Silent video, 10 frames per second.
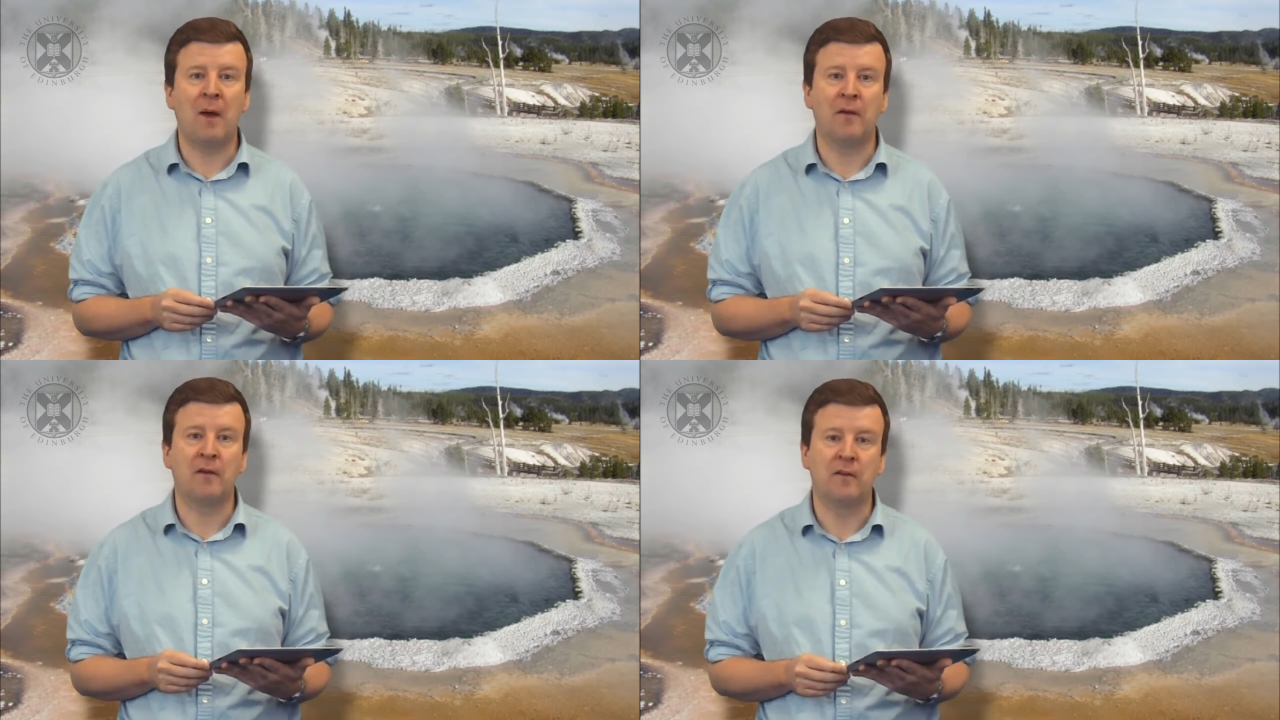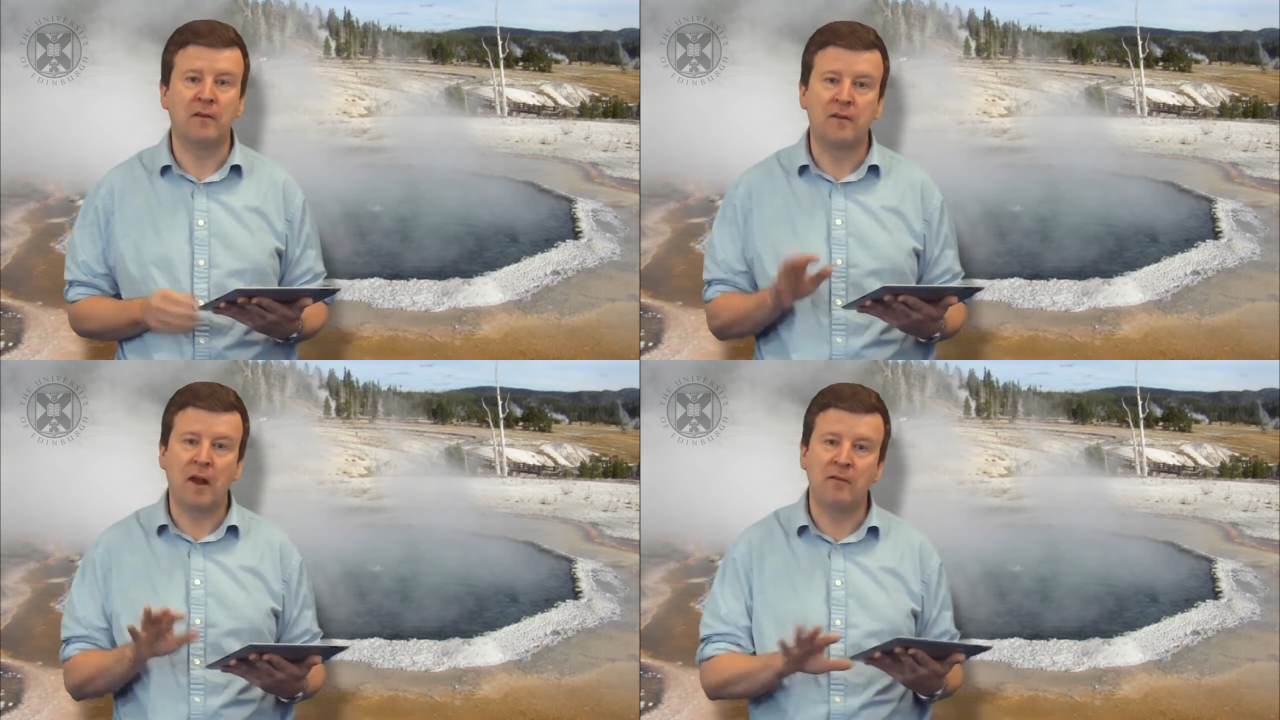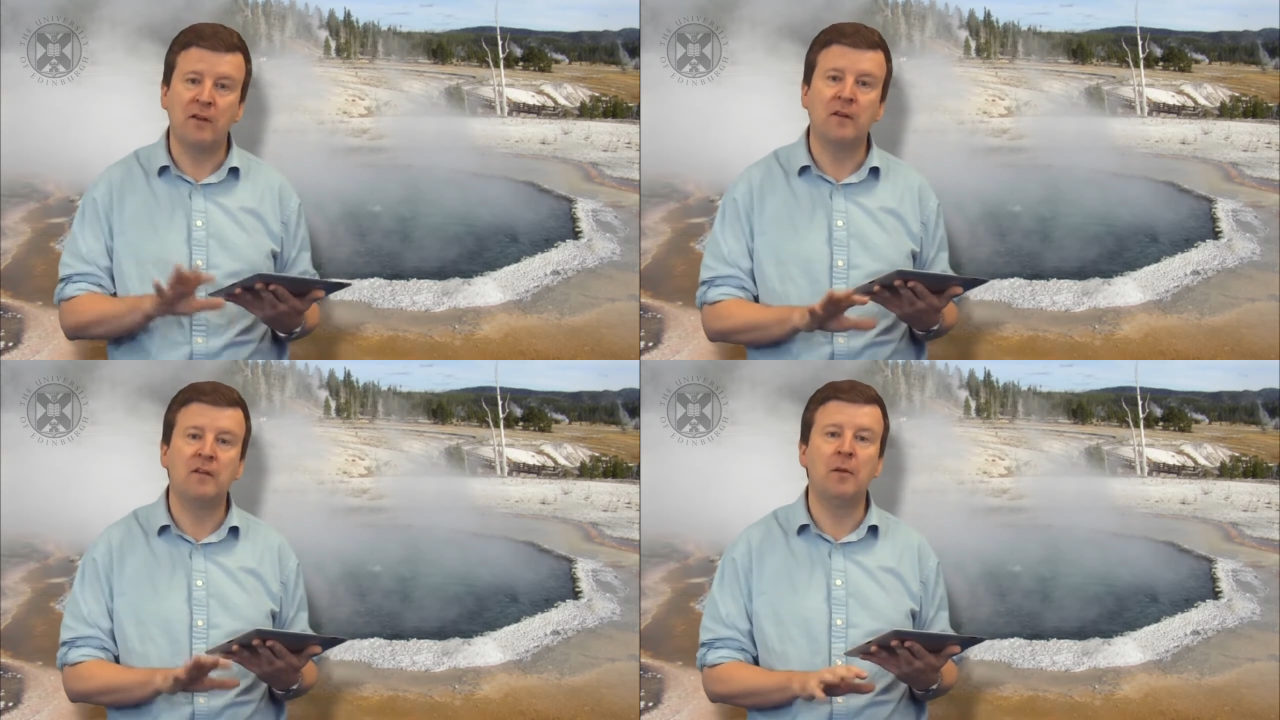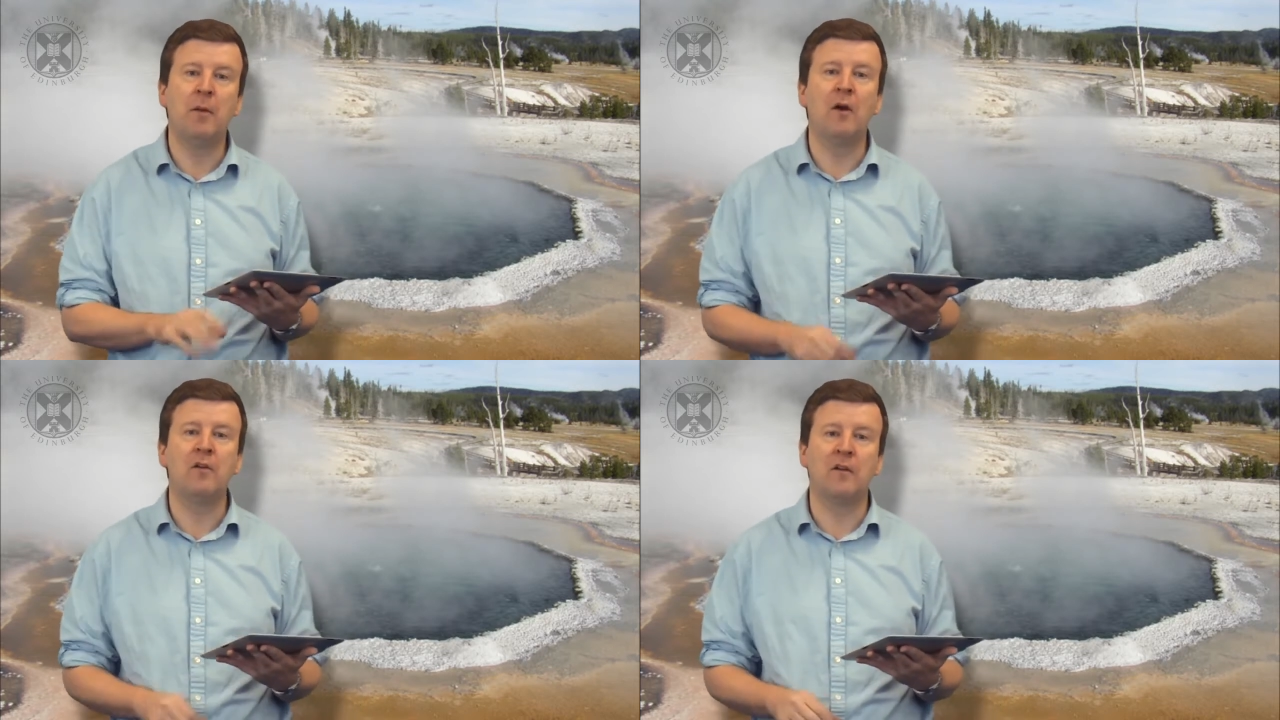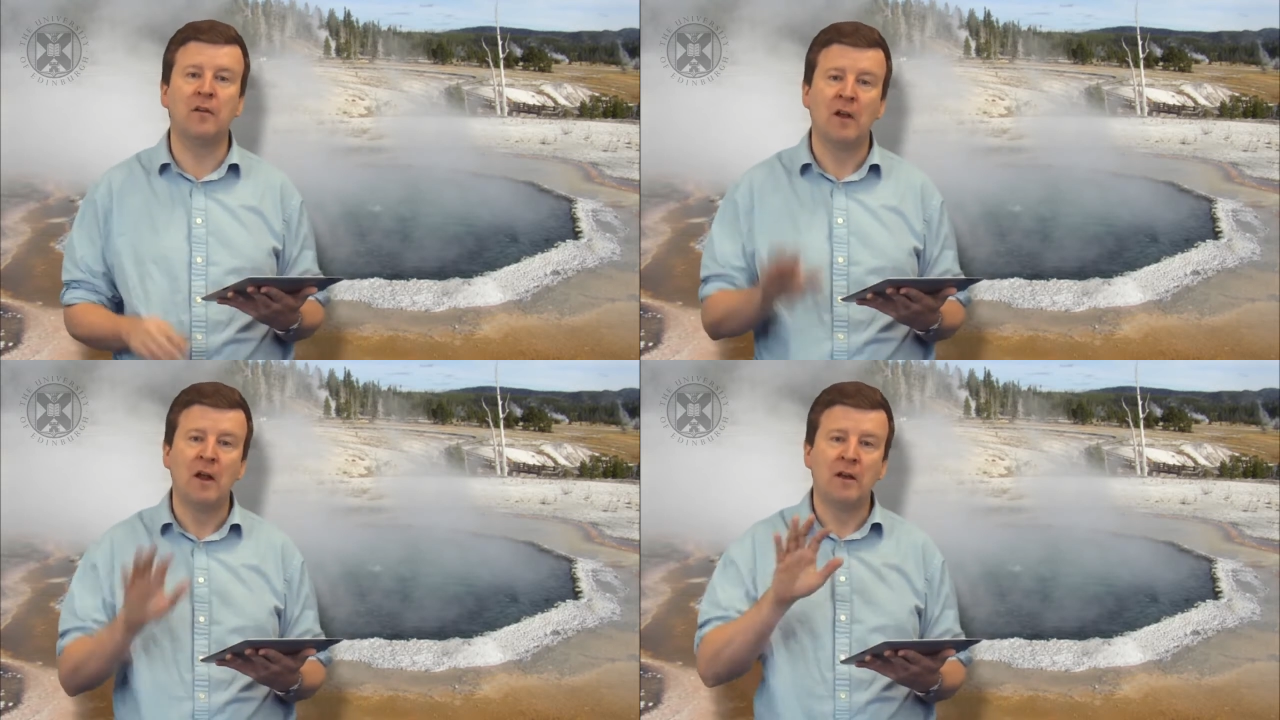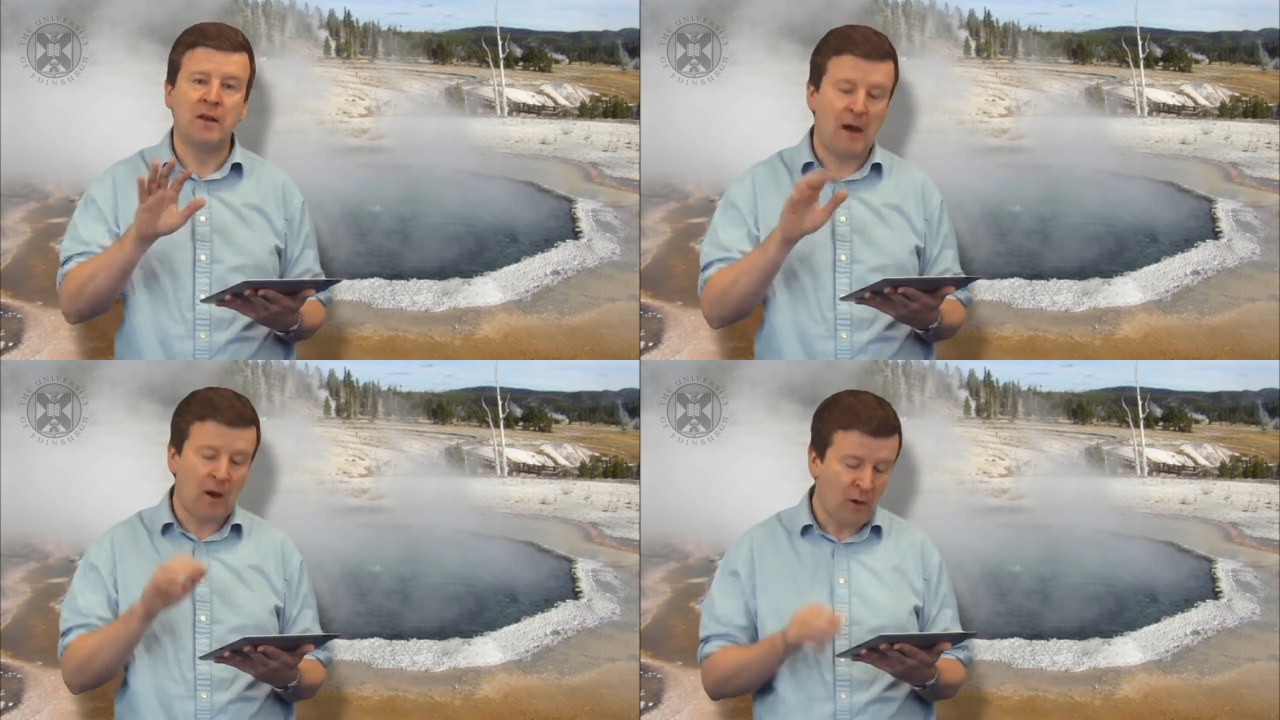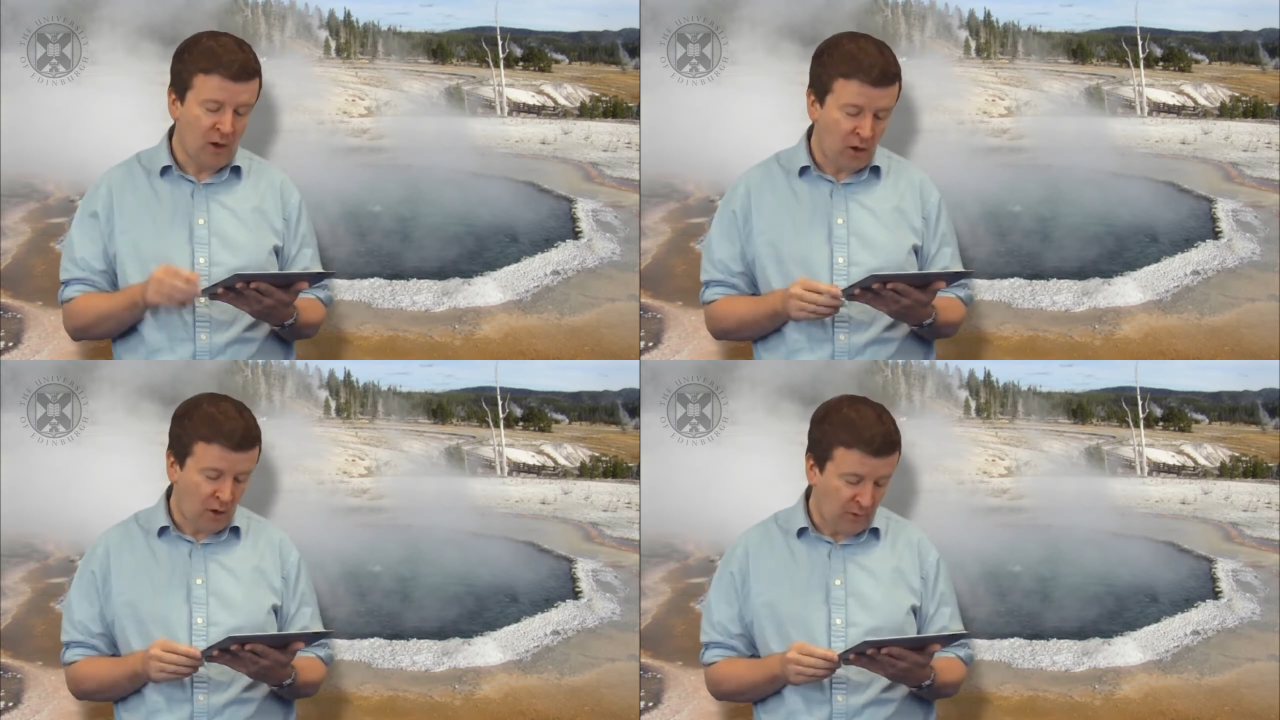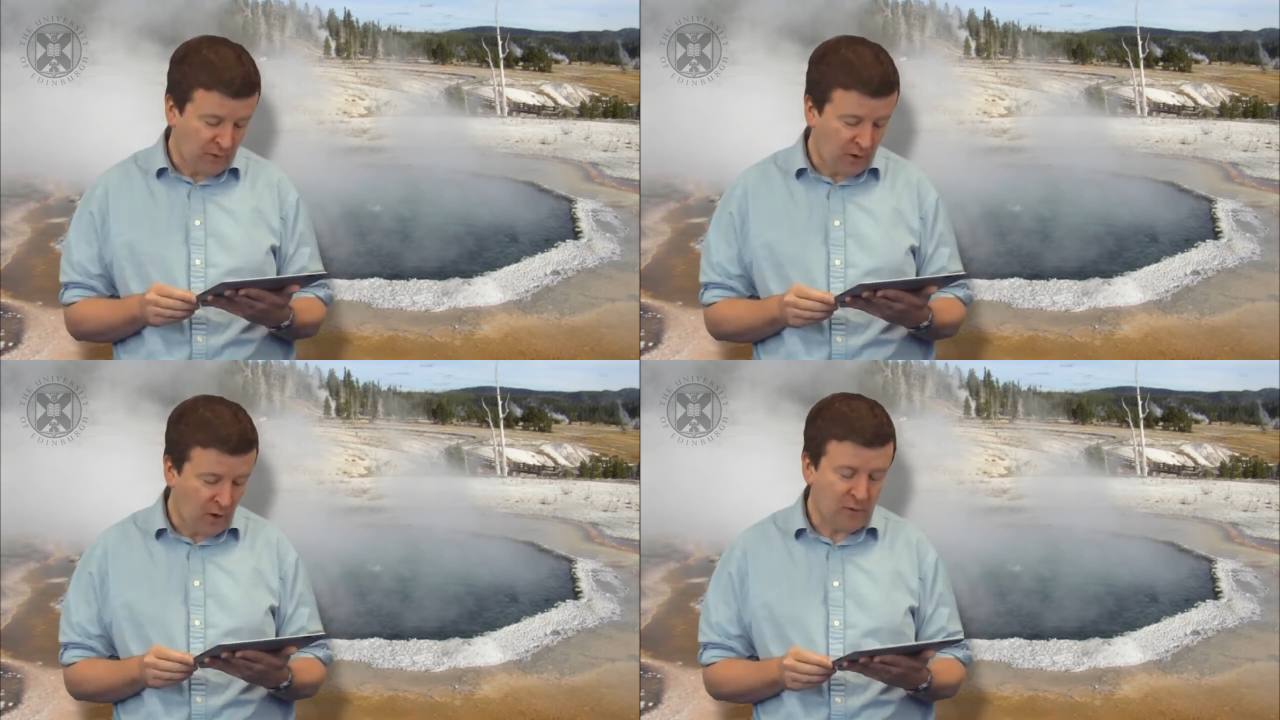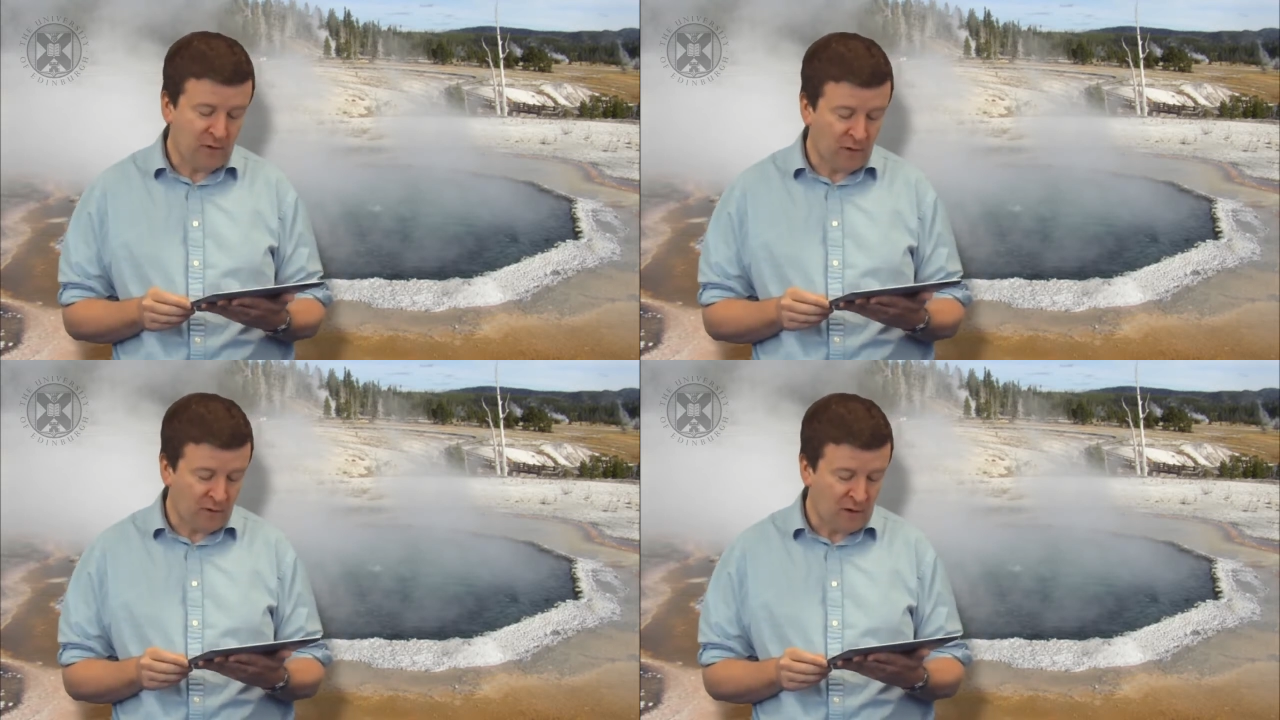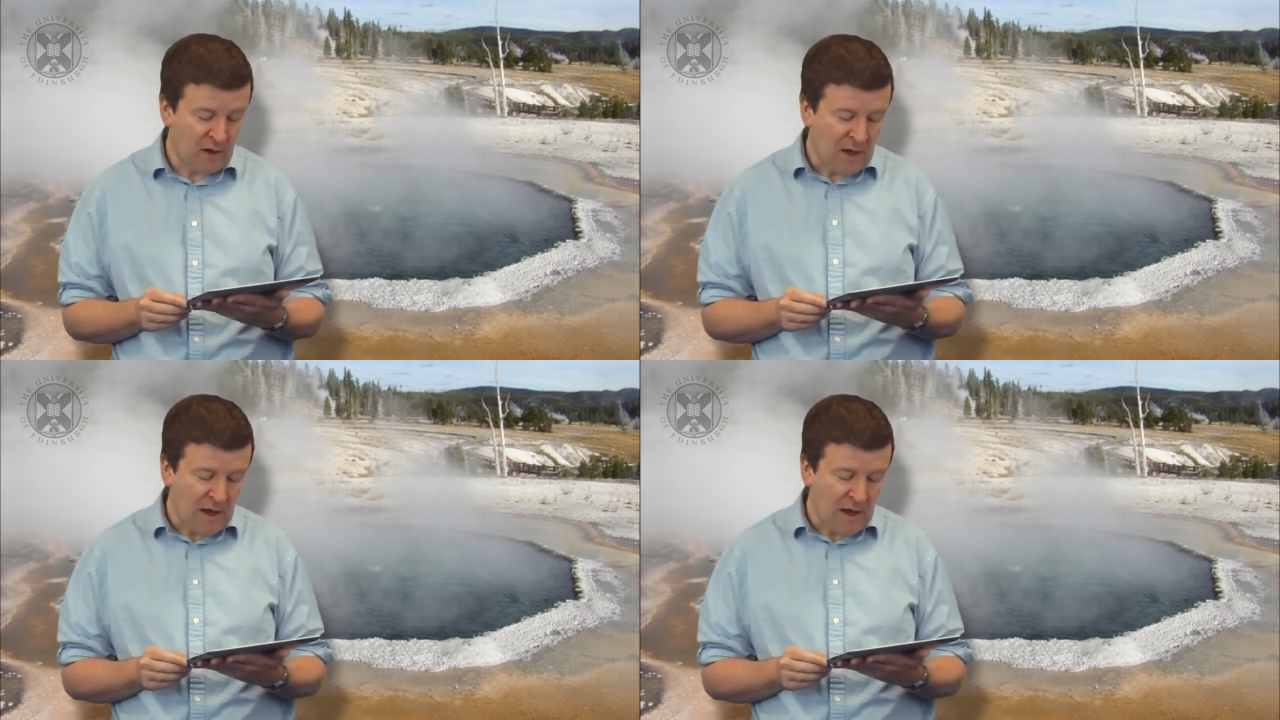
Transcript: masses instead of in the deep oceans, now on the continents.